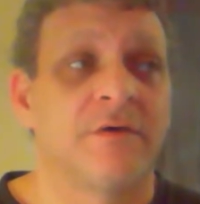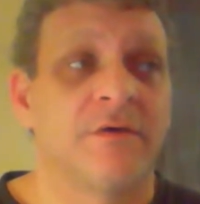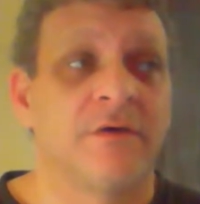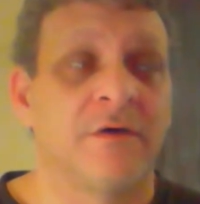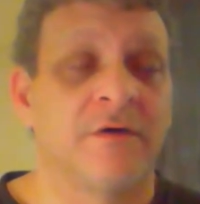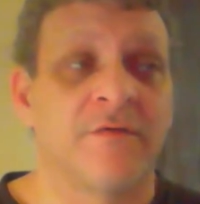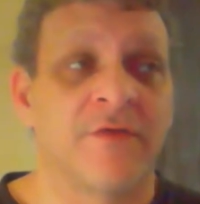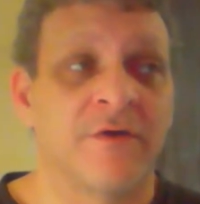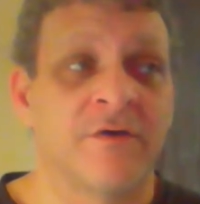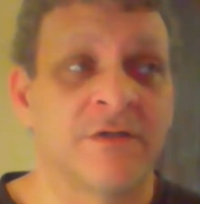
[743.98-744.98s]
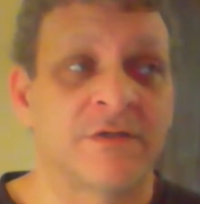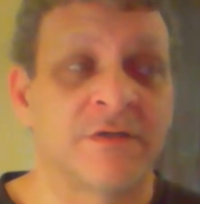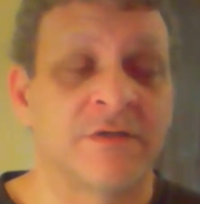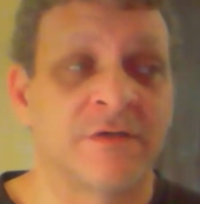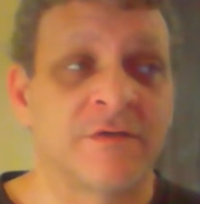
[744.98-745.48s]
There is
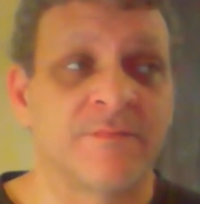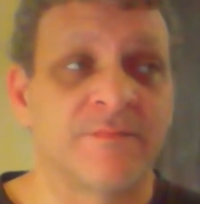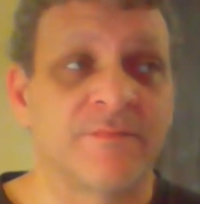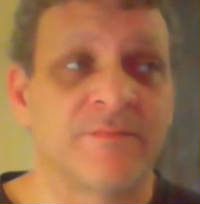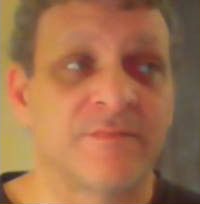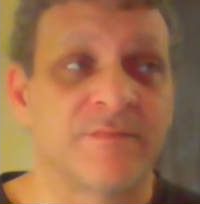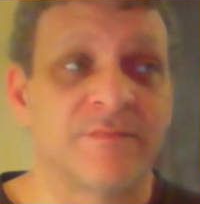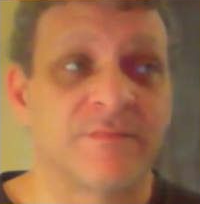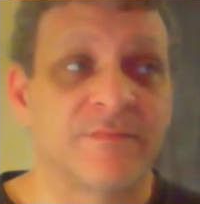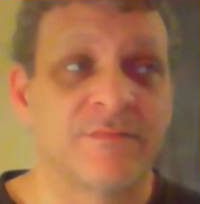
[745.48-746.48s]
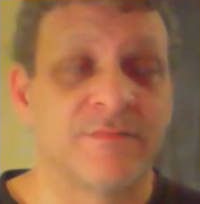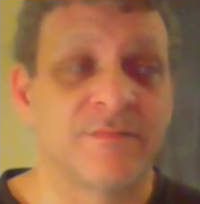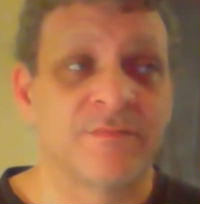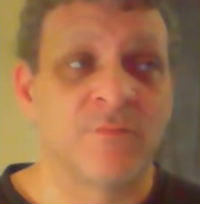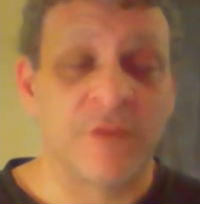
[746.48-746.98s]
a...
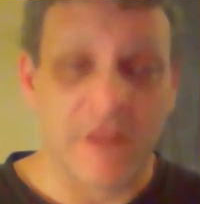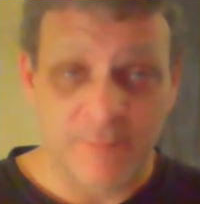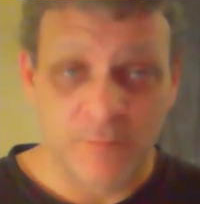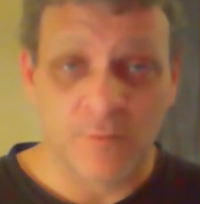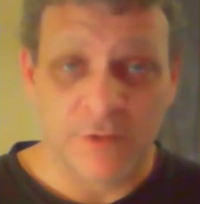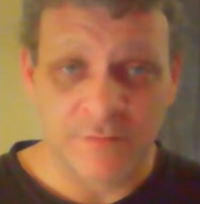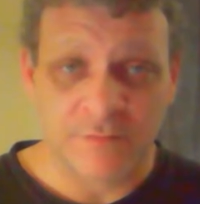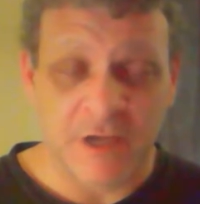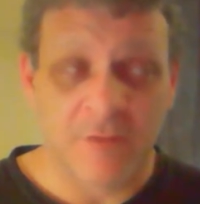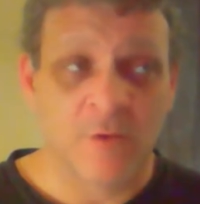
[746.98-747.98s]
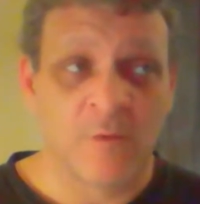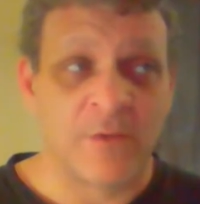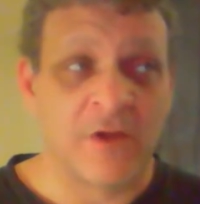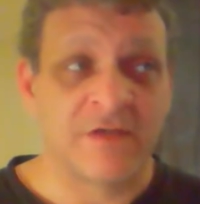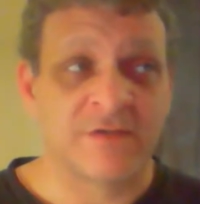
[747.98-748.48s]
When Gabriel
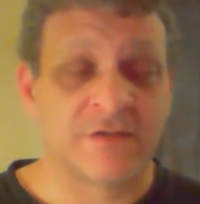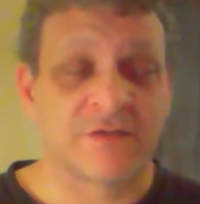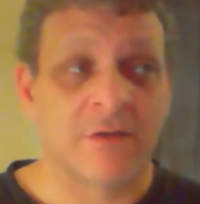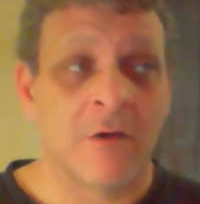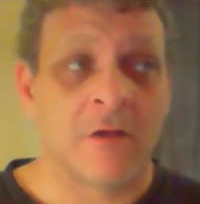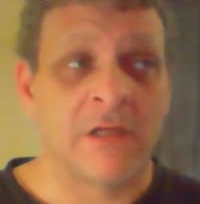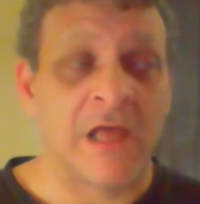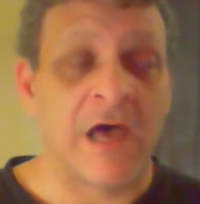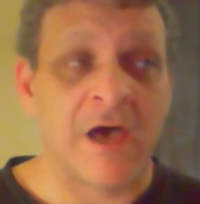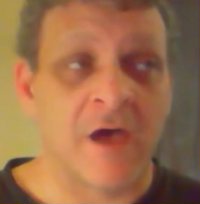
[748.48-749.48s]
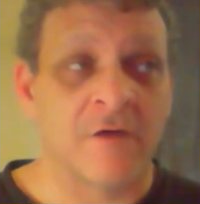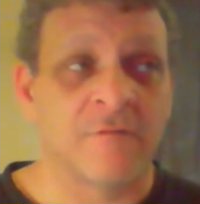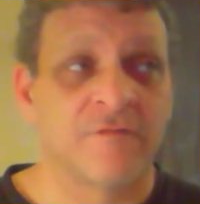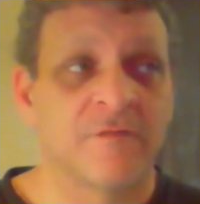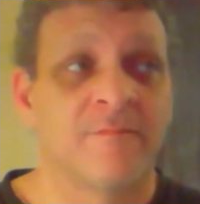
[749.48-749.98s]
plays this song
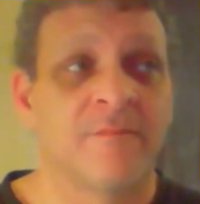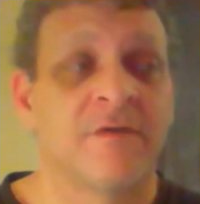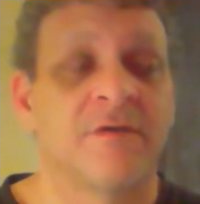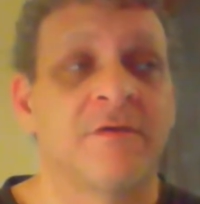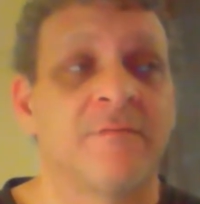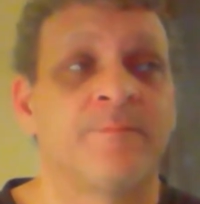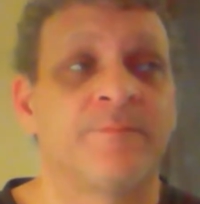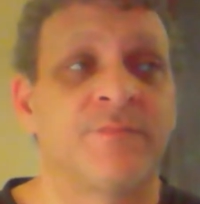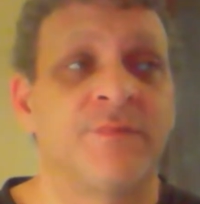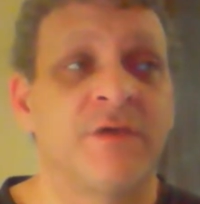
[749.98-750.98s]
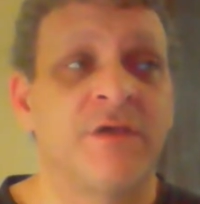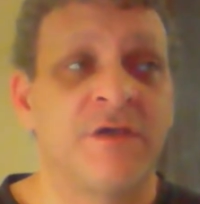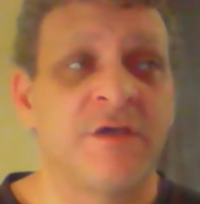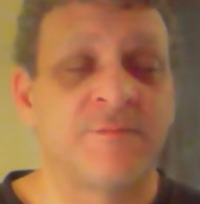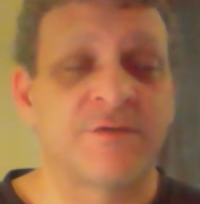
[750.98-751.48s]
live, he
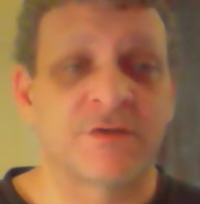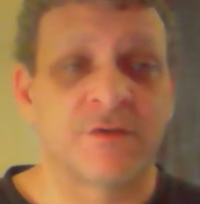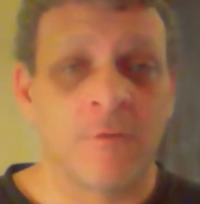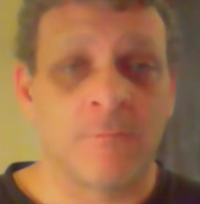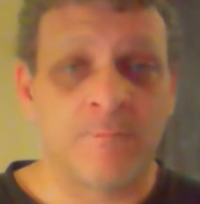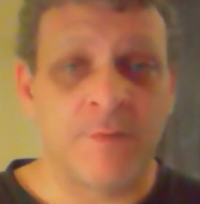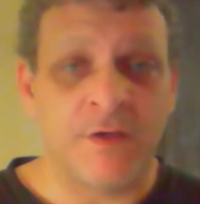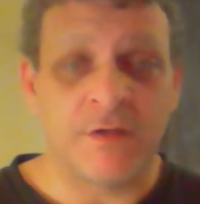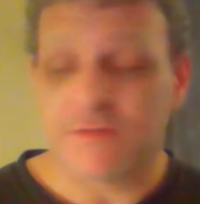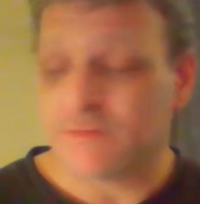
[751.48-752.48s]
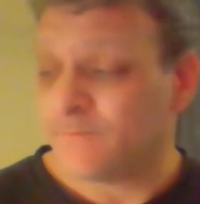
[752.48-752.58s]
keeps a certain beat